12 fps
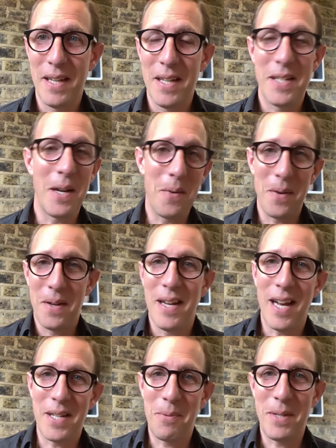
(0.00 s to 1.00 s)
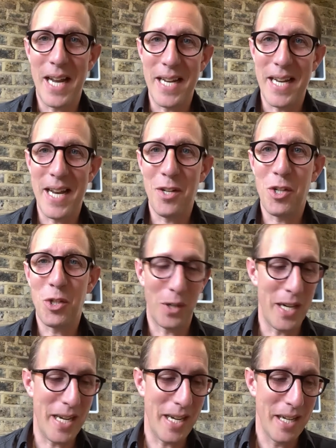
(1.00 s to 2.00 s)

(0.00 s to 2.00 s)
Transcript: So, as we said, in history,